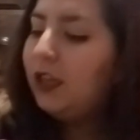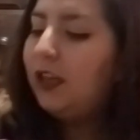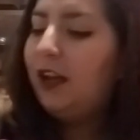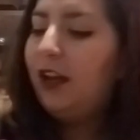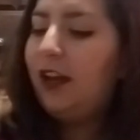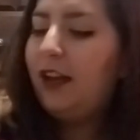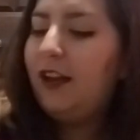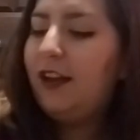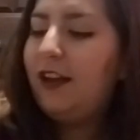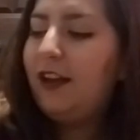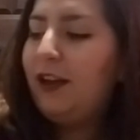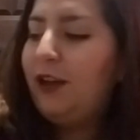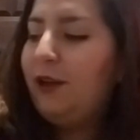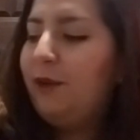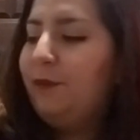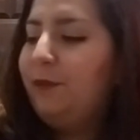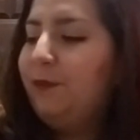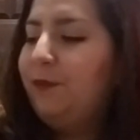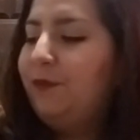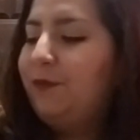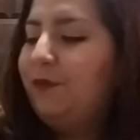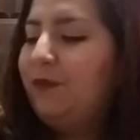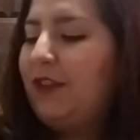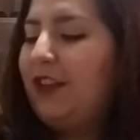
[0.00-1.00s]

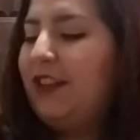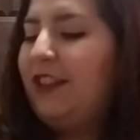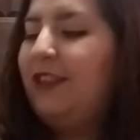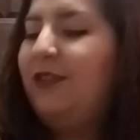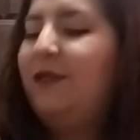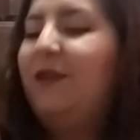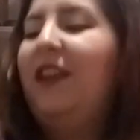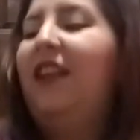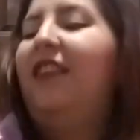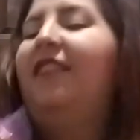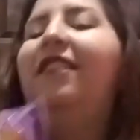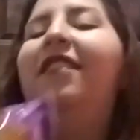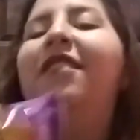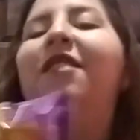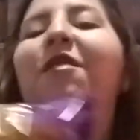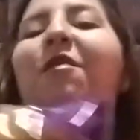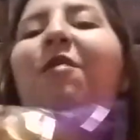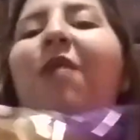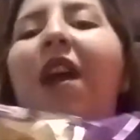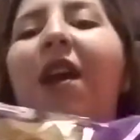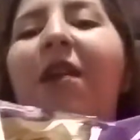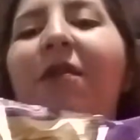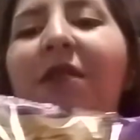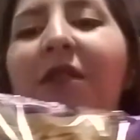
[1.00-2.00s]
This one has a little
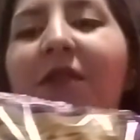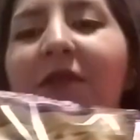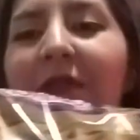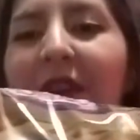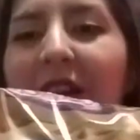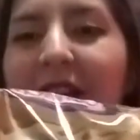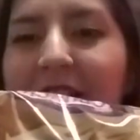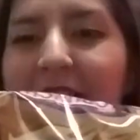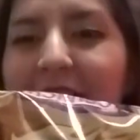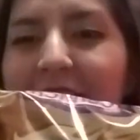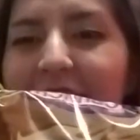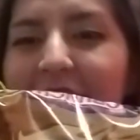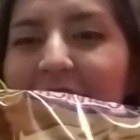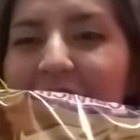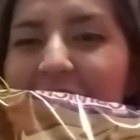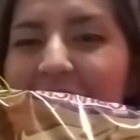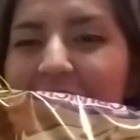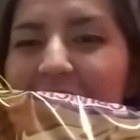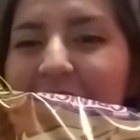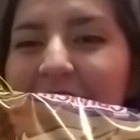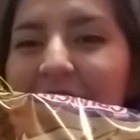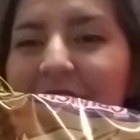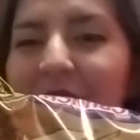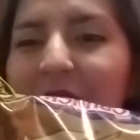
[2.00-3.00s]
werewolf on it.
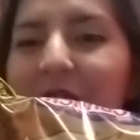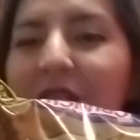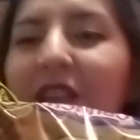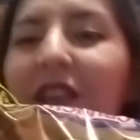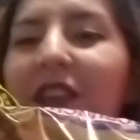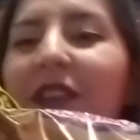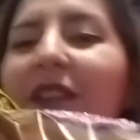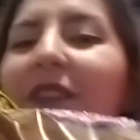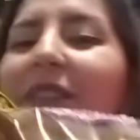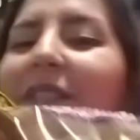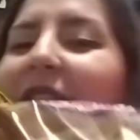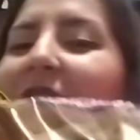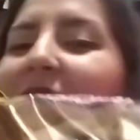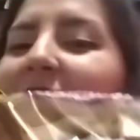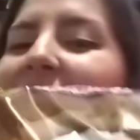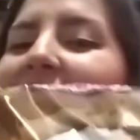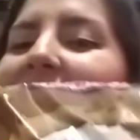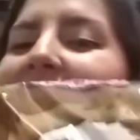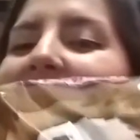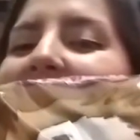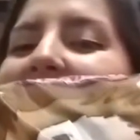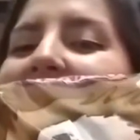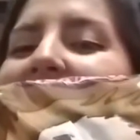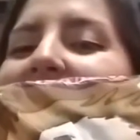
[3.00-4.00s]
He's so cute.
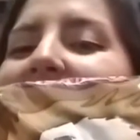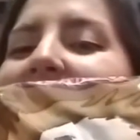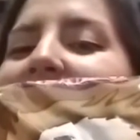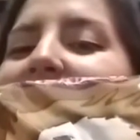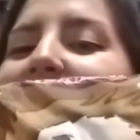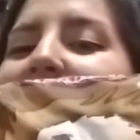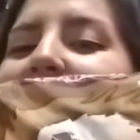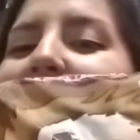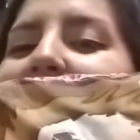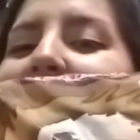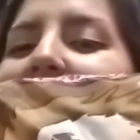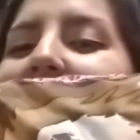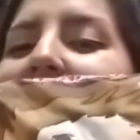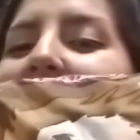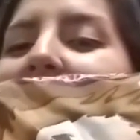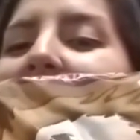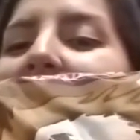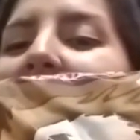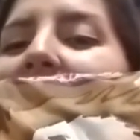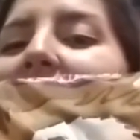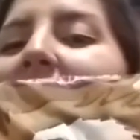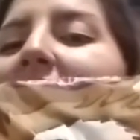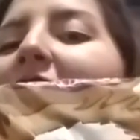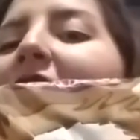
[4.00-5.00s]
Aww.
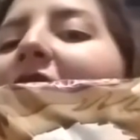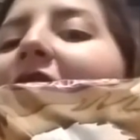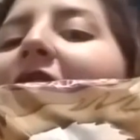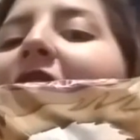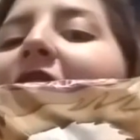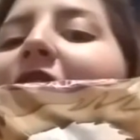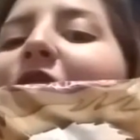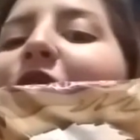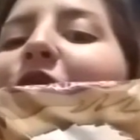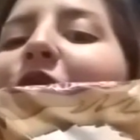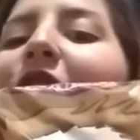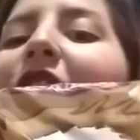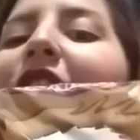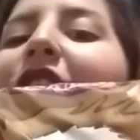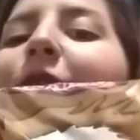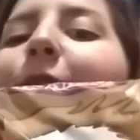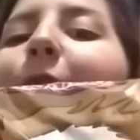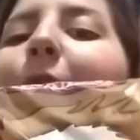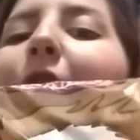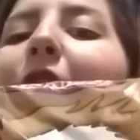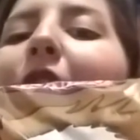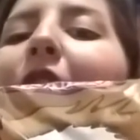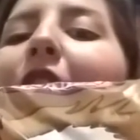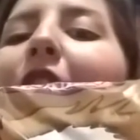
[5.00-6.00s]
It has Crunch
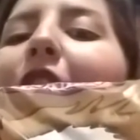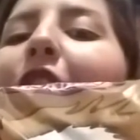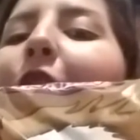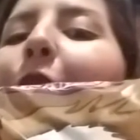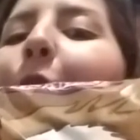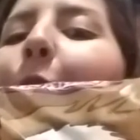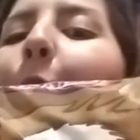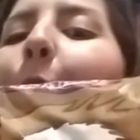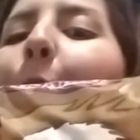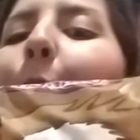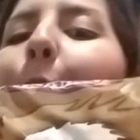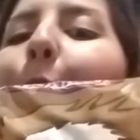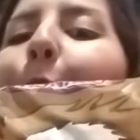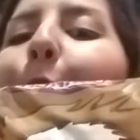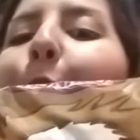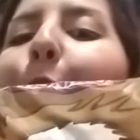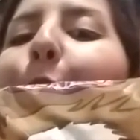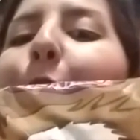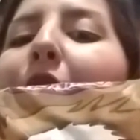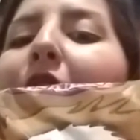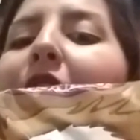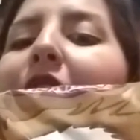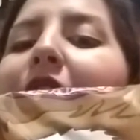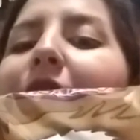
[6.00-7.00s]
Bar,
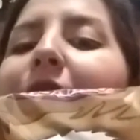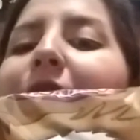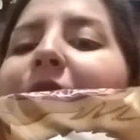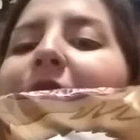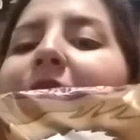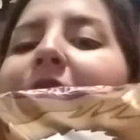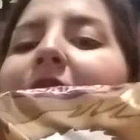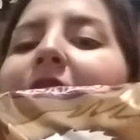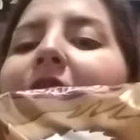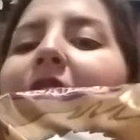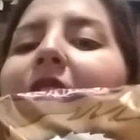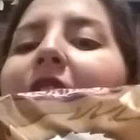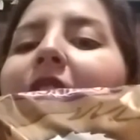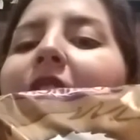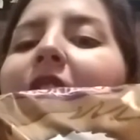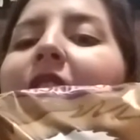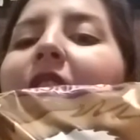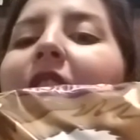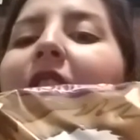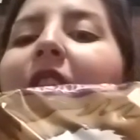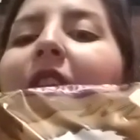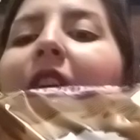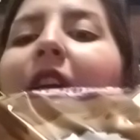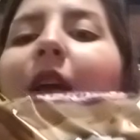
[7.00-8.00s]
Butterfinger,
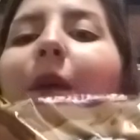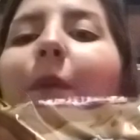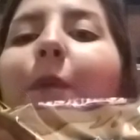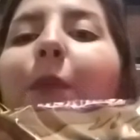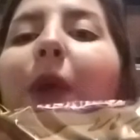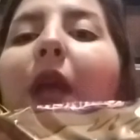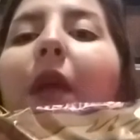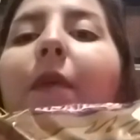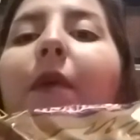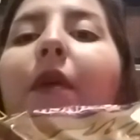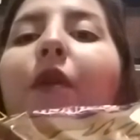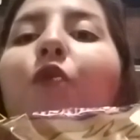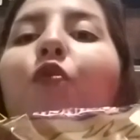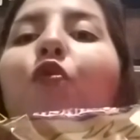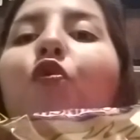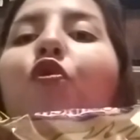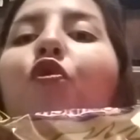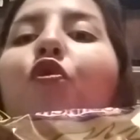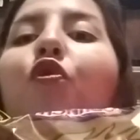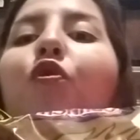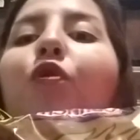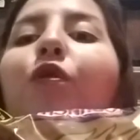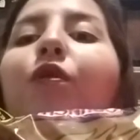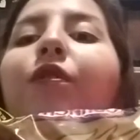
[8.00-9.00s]
Baby
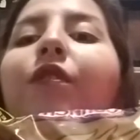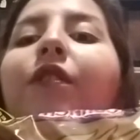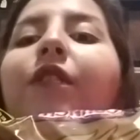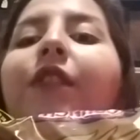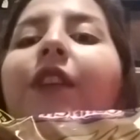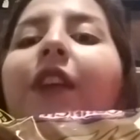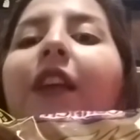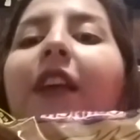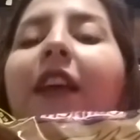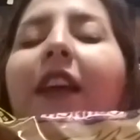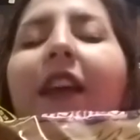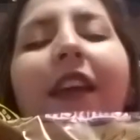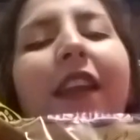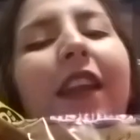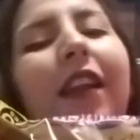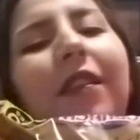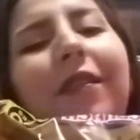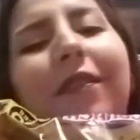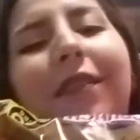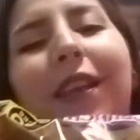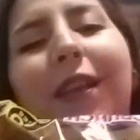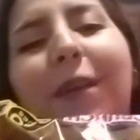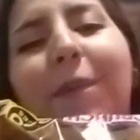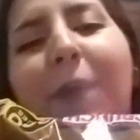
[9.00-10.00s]
Ruth's. And I
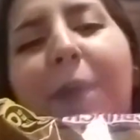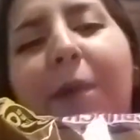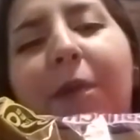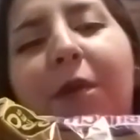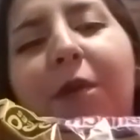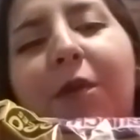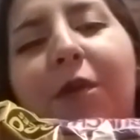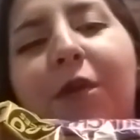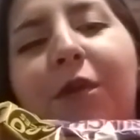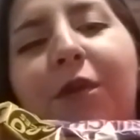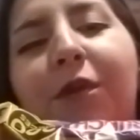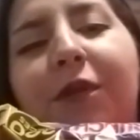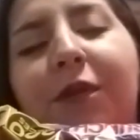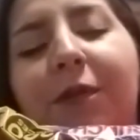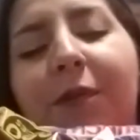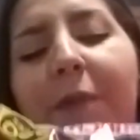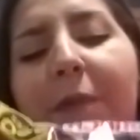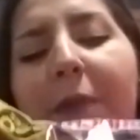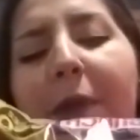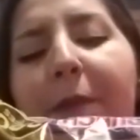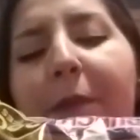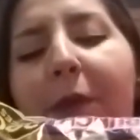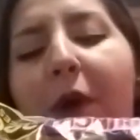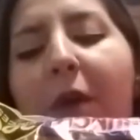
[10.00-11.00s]
don't like Baby Ruth's, but
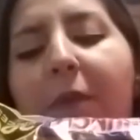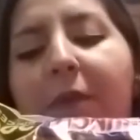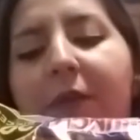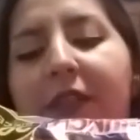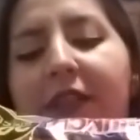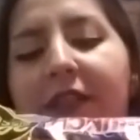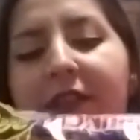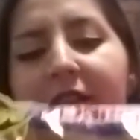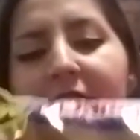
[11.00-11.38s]
my mom does.